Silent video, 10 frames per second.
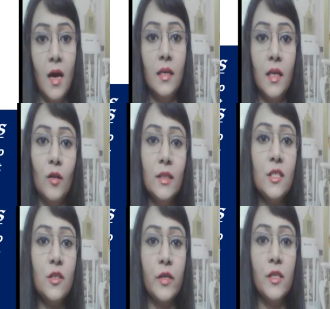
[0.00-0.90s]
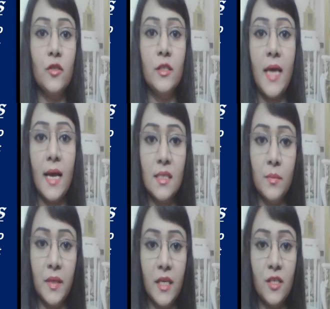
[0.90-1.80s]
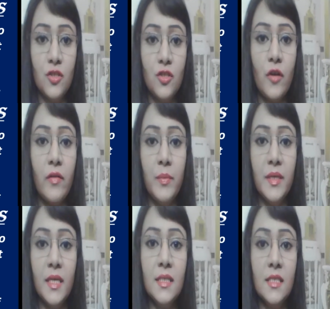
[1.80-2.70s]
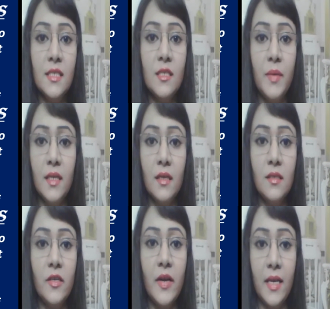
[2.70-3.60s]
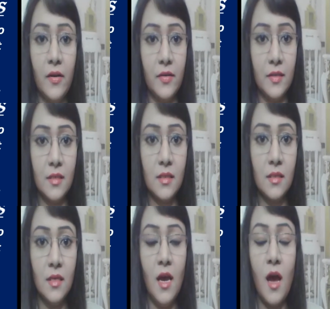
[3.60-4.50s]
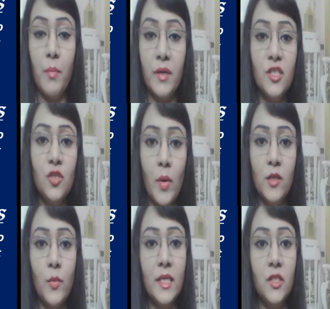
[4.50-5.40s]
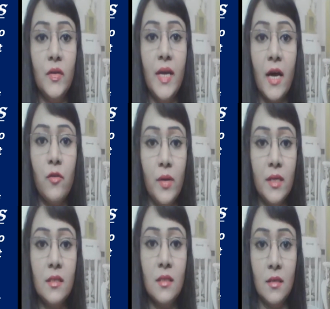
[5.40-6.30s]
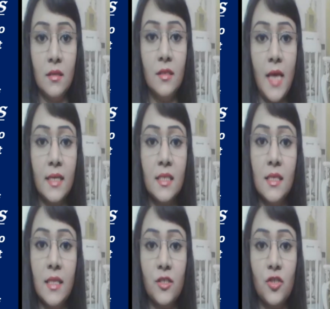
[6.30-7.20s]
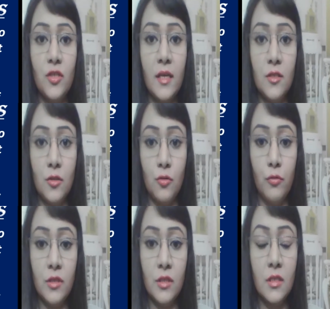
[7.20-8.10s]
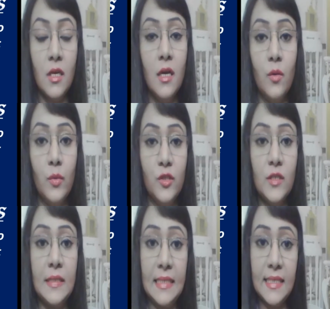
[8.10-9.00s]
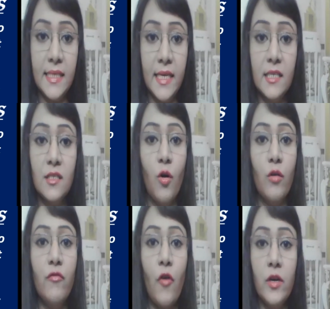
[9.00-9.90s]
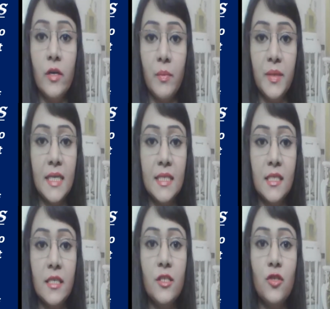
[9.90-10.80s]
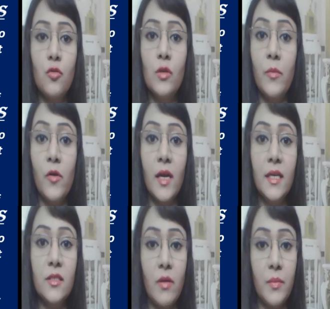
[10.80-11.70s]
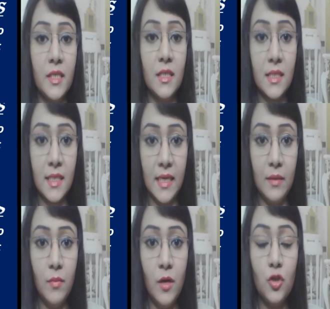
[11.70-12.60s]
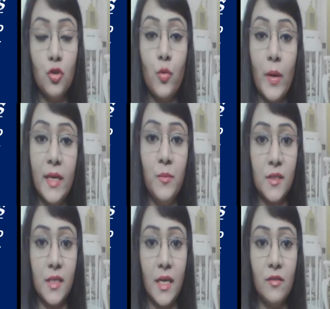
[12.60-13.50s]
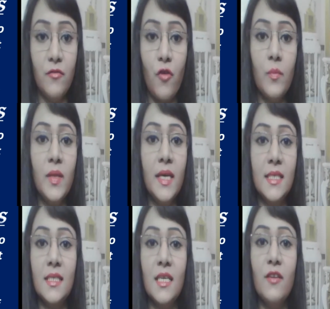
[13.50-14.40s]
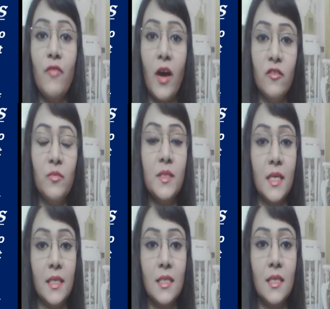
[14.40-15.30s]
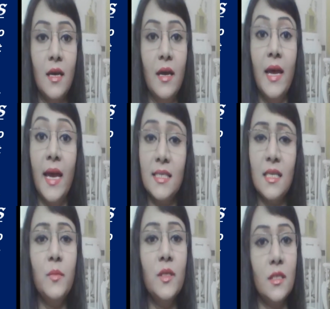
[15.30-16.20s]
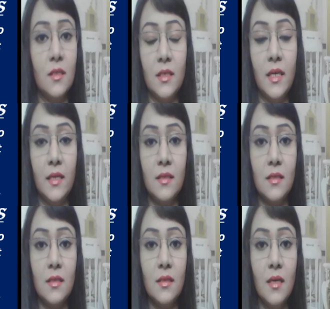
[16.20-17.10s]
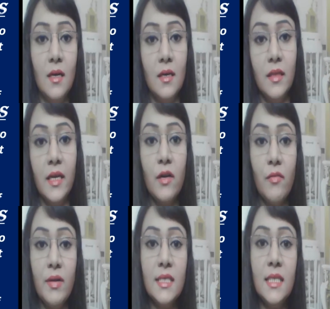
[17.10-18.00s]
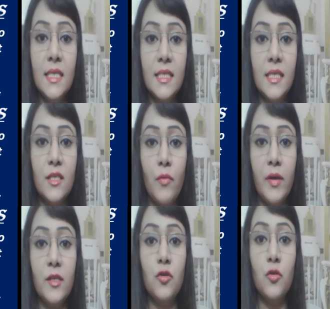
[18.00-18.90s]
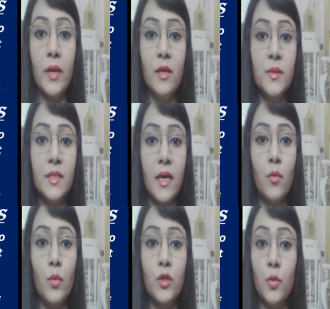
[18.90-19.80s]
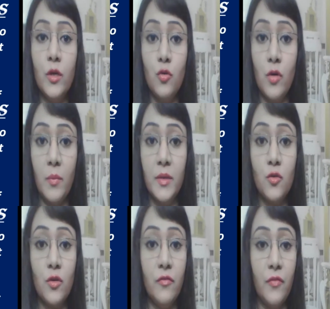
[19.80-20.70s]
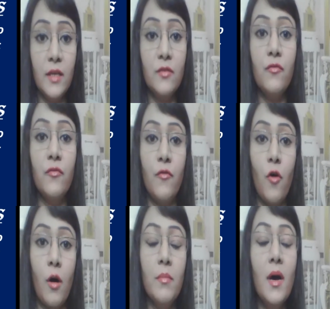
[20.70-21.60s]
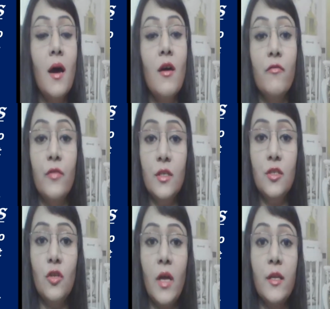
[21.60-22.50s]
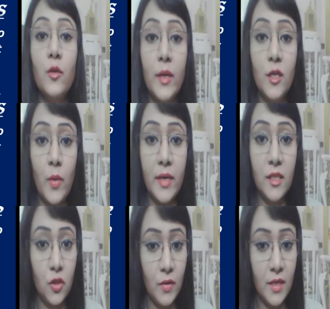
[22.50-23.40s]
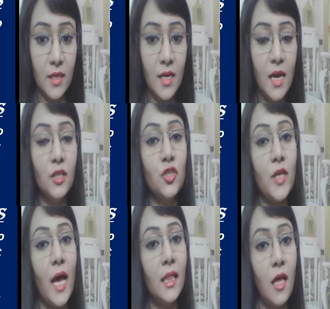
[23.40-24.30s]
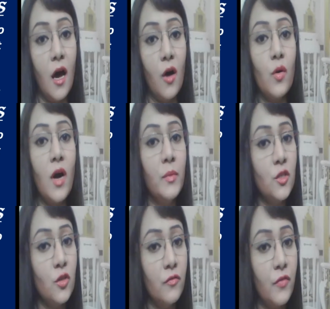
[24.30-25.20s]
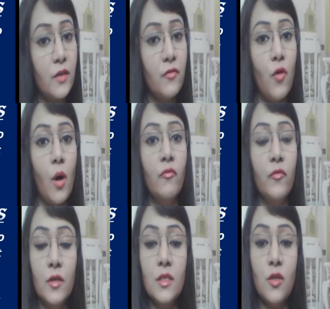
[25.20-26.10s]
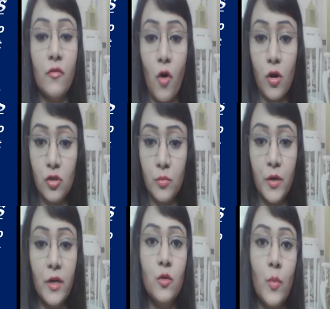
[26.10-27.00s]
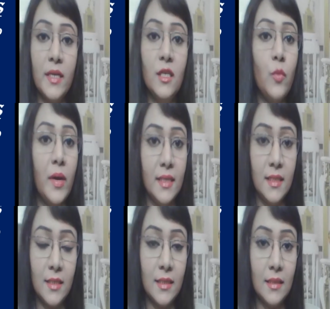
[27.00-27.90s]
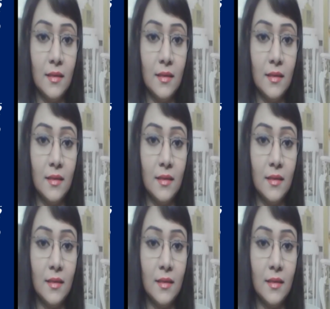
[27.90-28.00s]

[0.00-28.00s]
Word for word: Now let's look into the tax implications on remittances made under LRS. Budget 2023 had raised the tax collection at source, which is TCS, on foreign remittances through Liberalized Remittance Scheme to 20% from the existing 5%, except in certain cases. The increase in TCS rates to 20%, which were to come into effect from 1st July 2023, shall now come into effect from 1st of October 2023.